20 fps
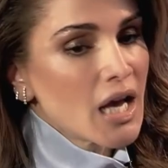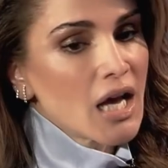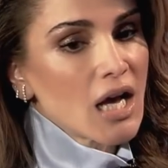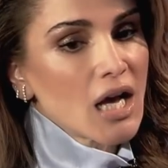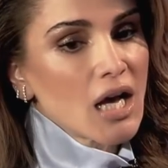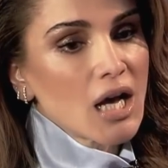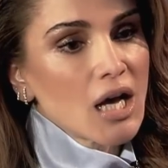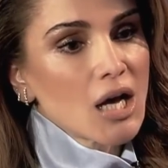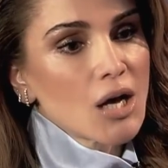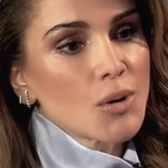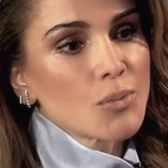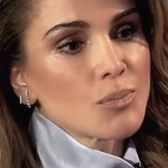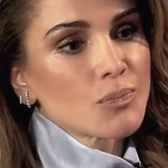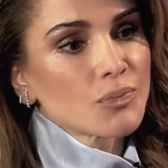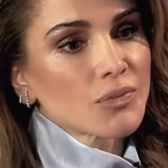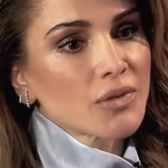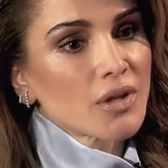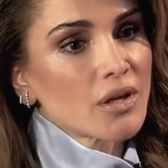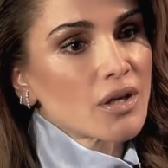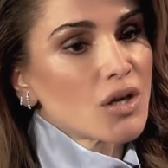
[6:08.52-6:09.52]

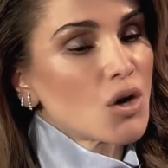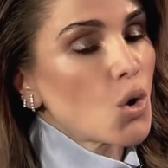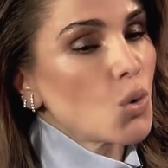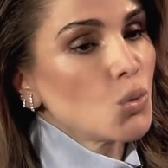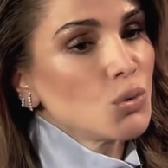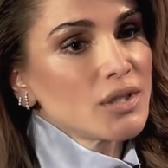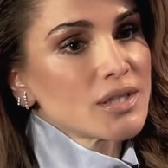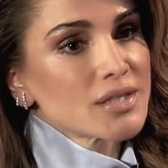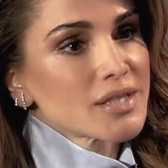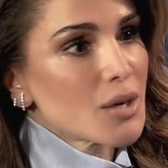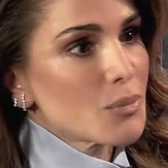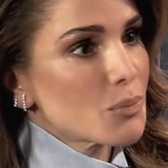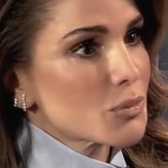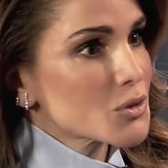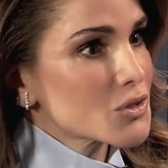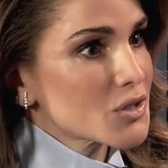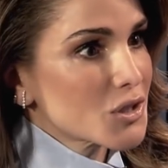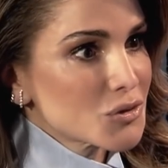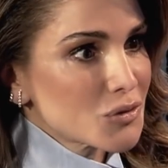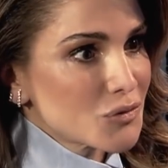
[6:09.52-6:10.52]
Only
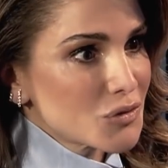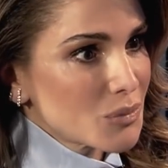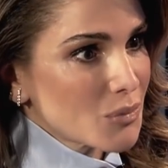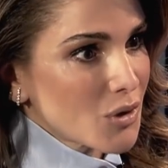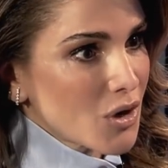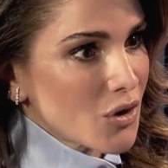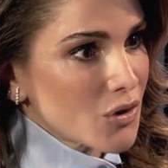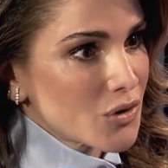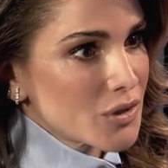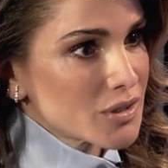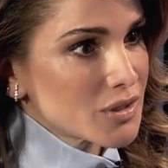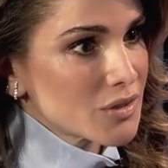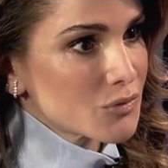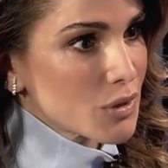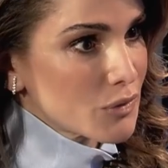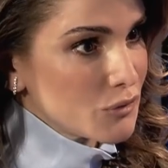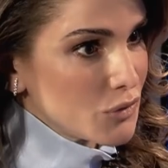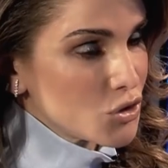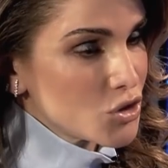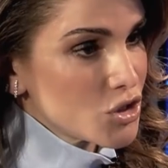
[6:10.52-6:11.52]
10% of them are in
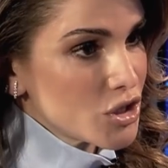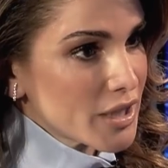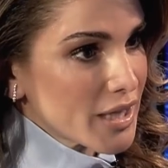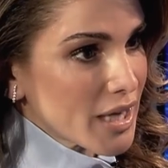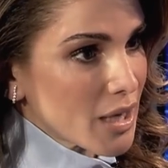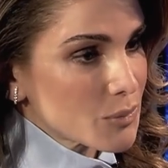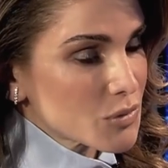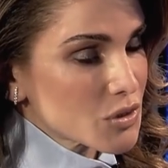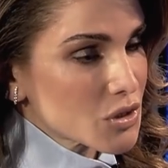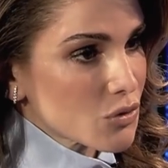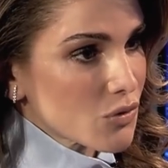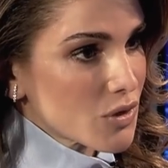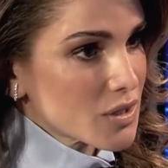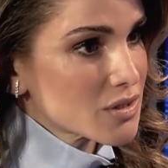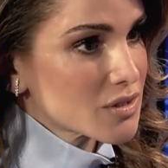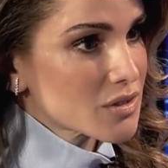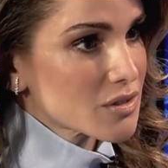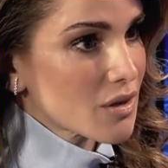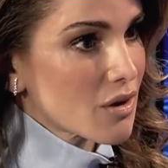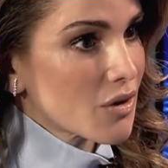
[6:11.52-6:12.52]
refugee camps. The
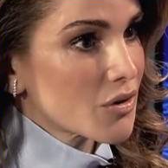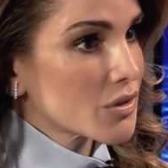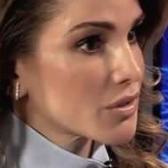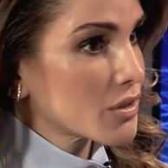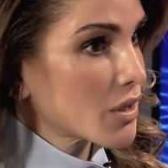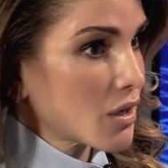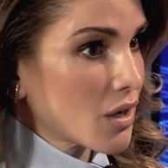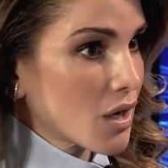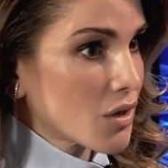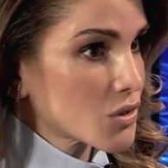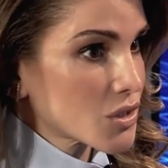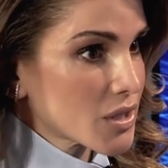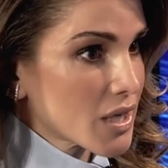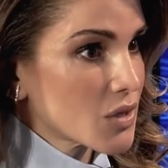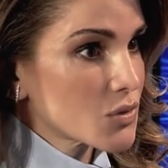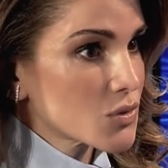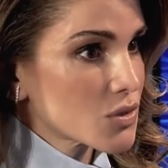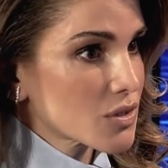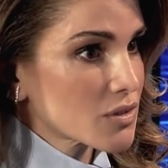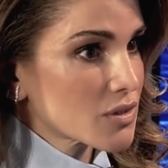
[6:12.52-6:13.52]
rest are in our
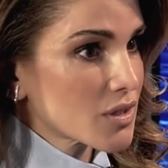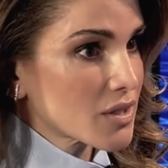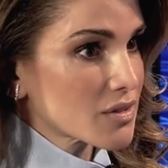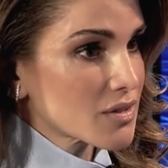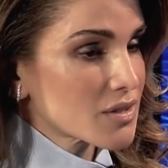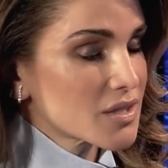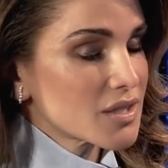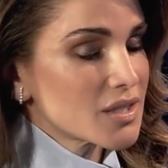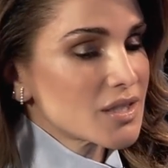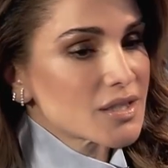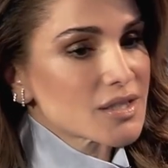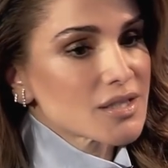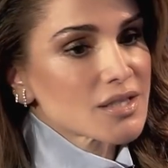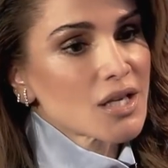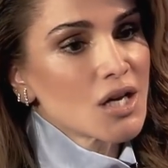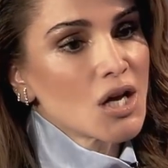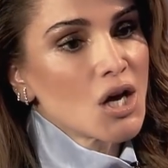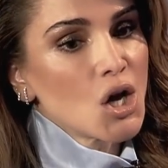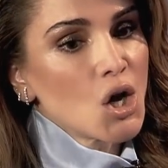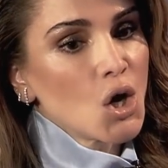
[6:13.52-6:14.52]
towns and cities,
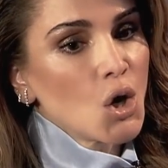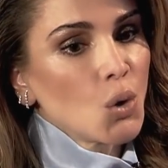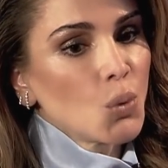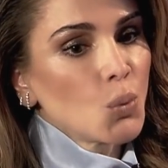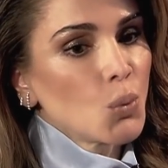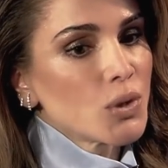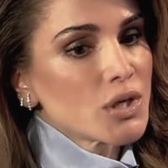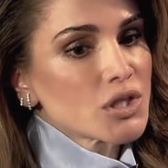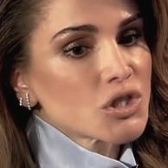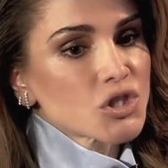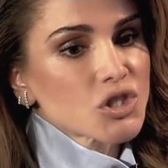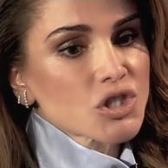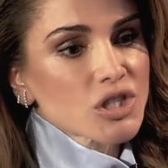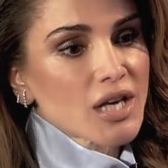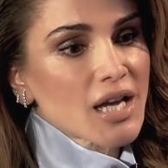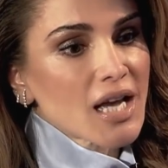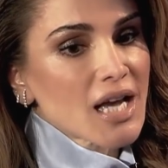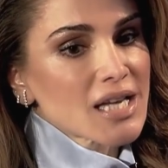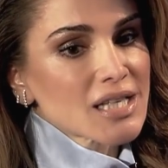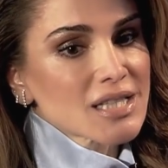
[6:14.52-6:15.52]
which
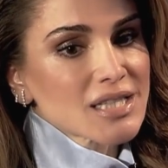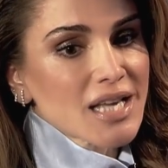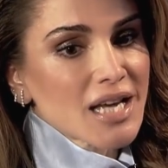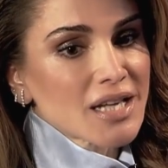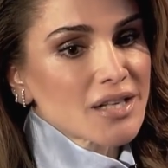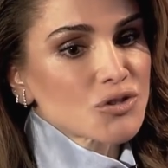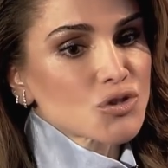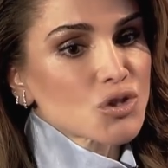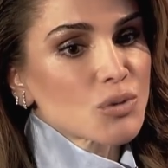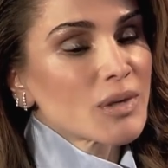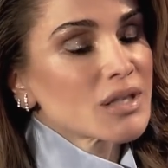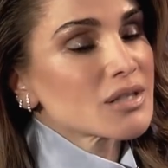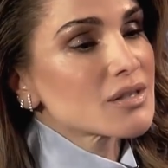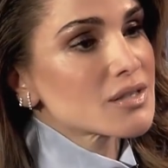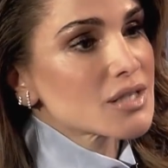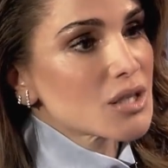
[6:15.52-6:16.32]
has had a tremendous